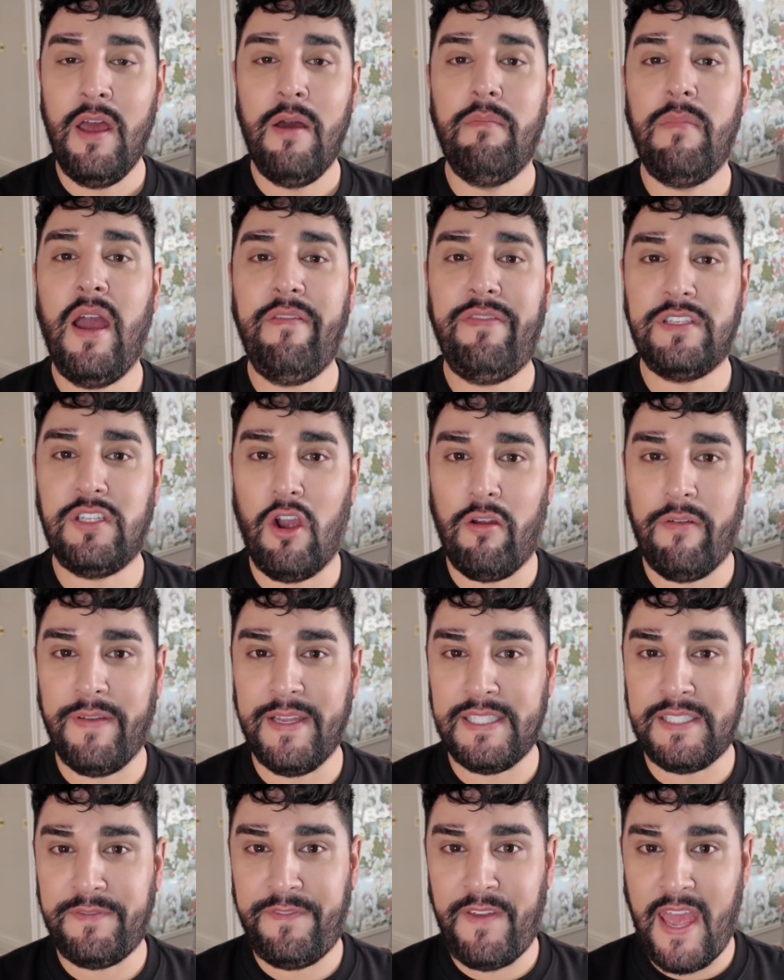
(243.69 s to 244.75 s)
My photography
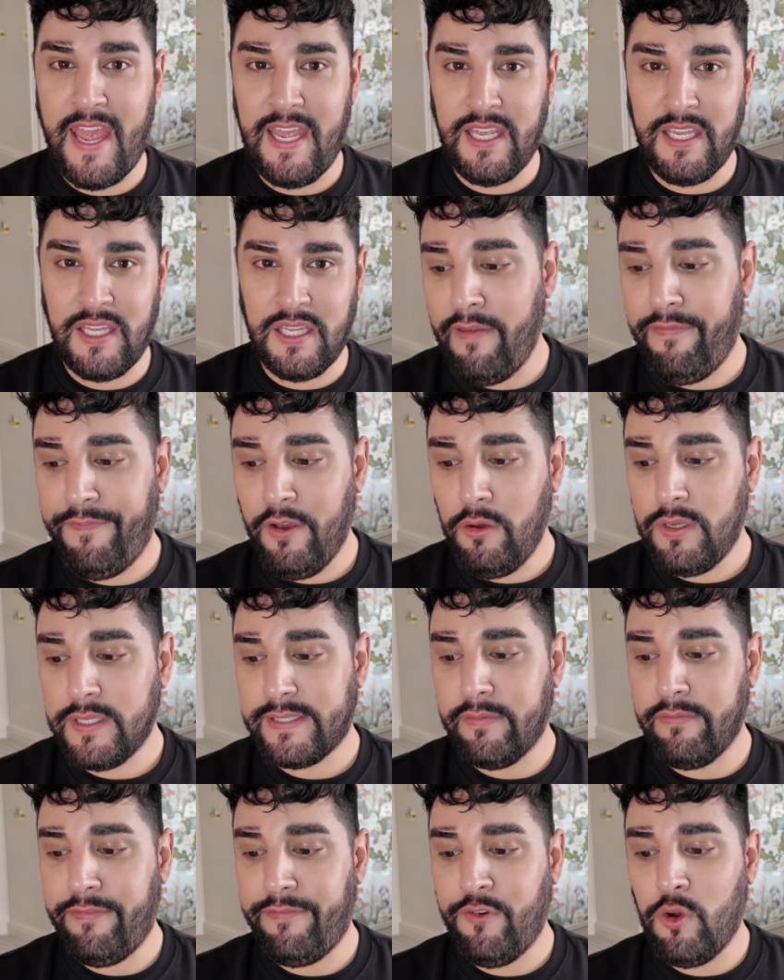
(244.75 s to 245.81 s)
is fake. I focus
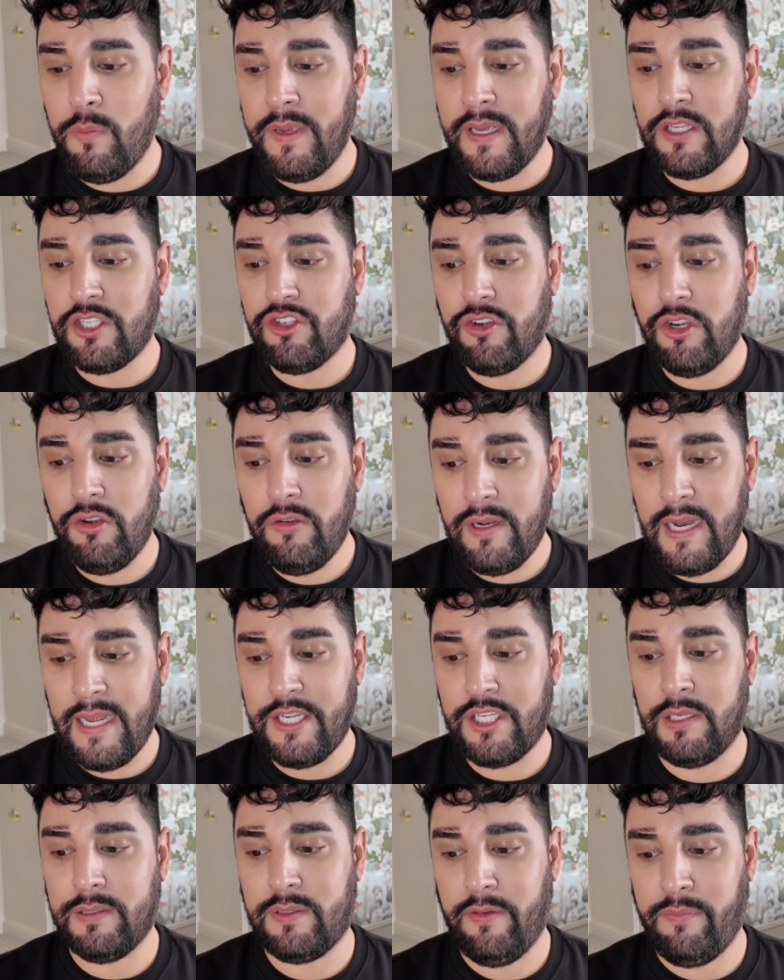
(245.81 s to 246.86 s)
on forming true
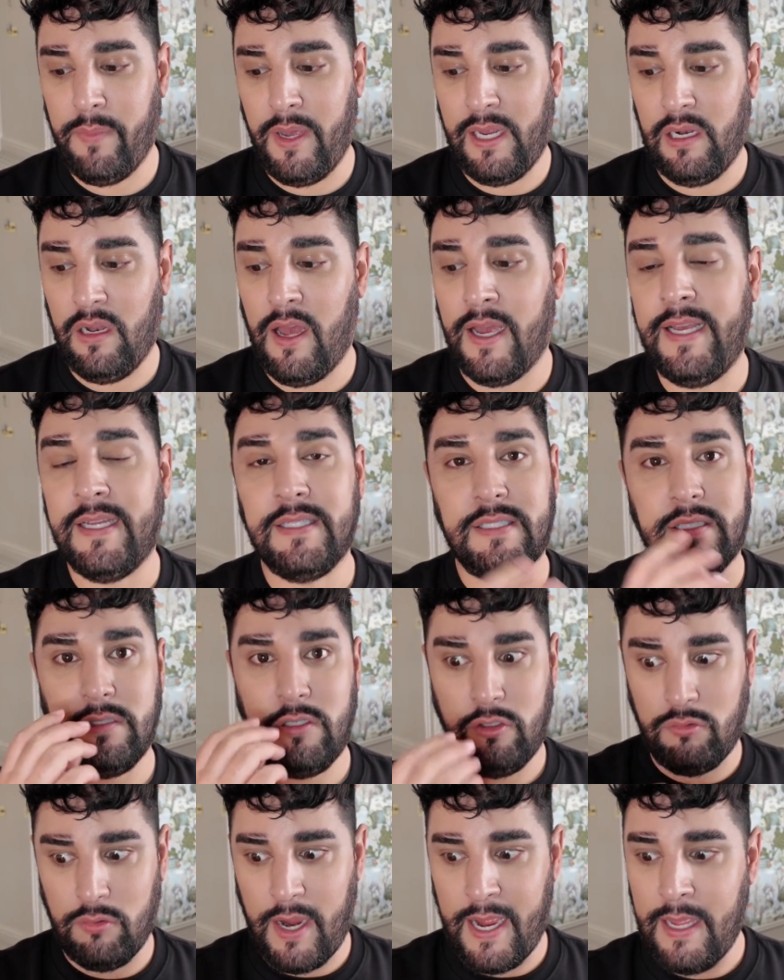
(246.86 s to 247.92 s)
relationships with my clients.
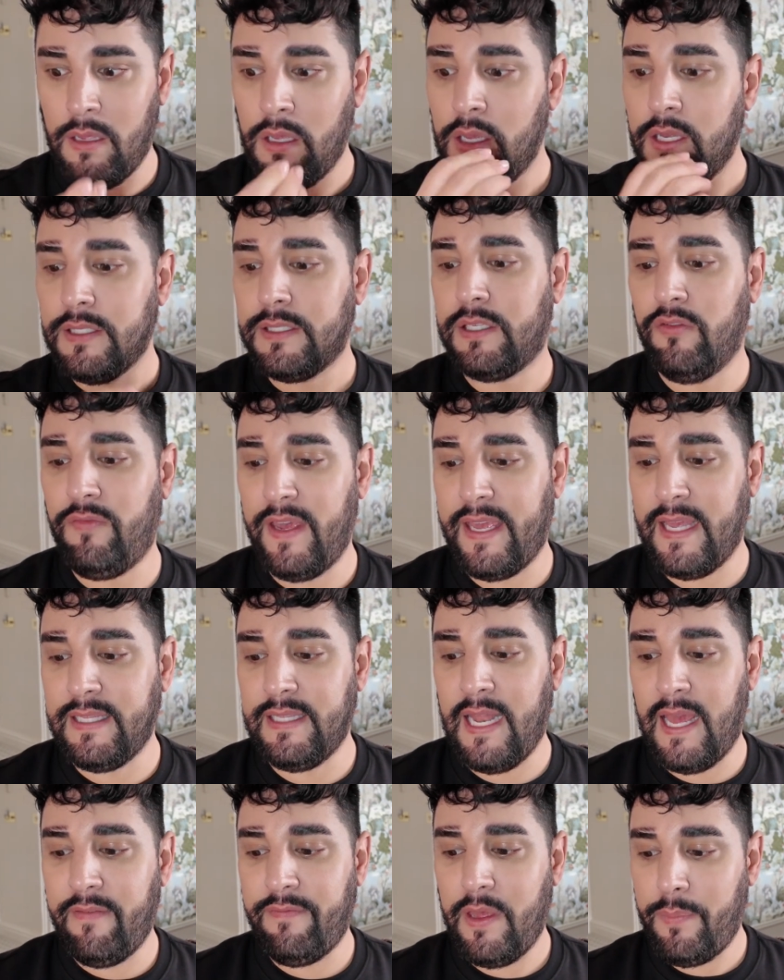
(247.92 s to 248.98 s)
Great. So they can
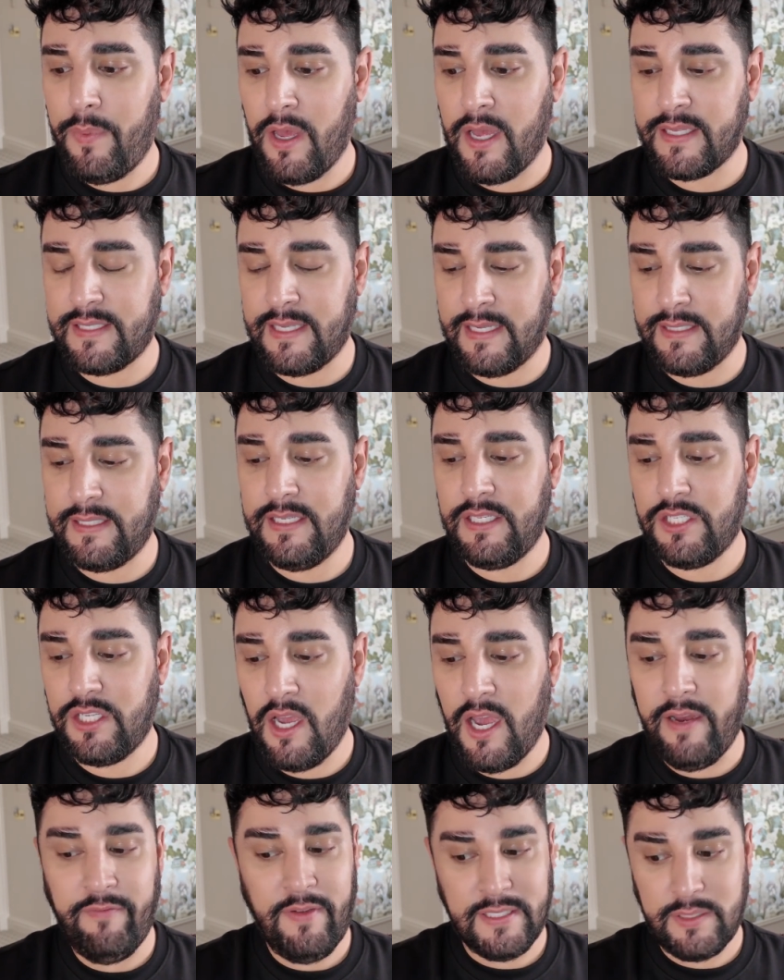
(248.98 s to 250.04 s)
let their personality
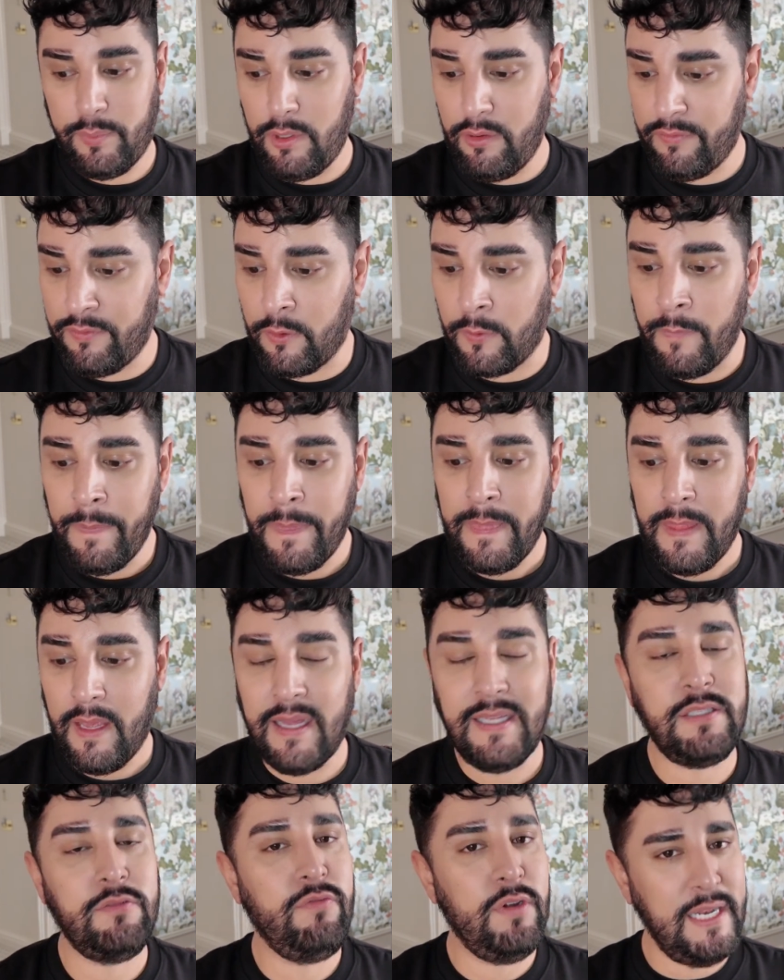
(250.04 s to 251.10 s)
shine. That's beautiful.
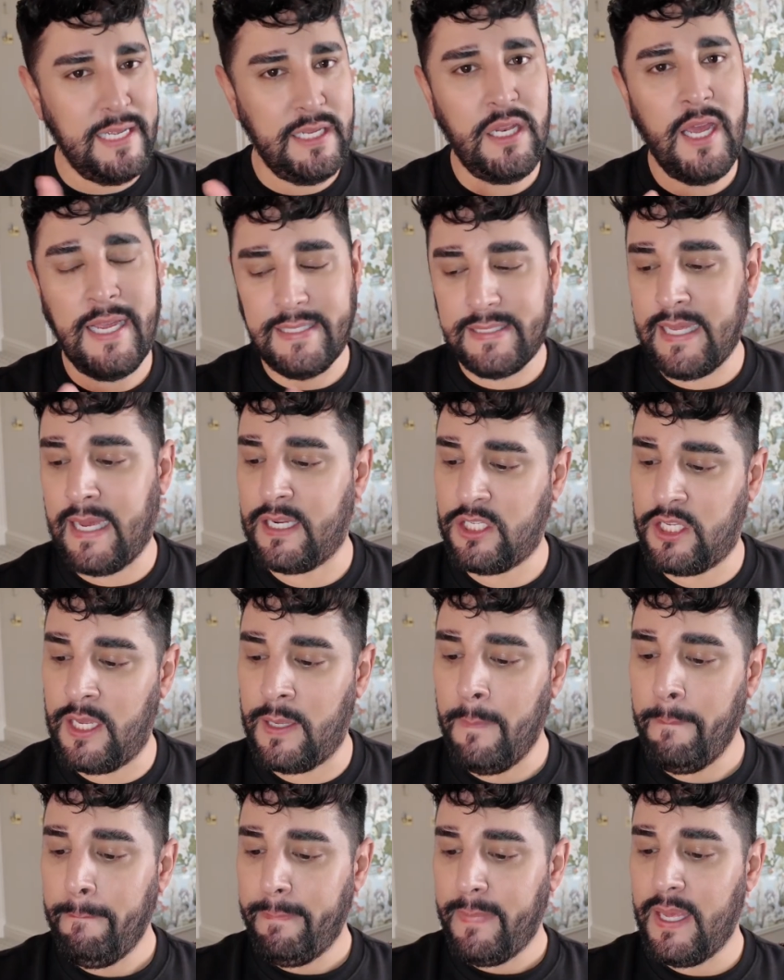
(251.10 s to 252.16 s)
That's really nice, actually.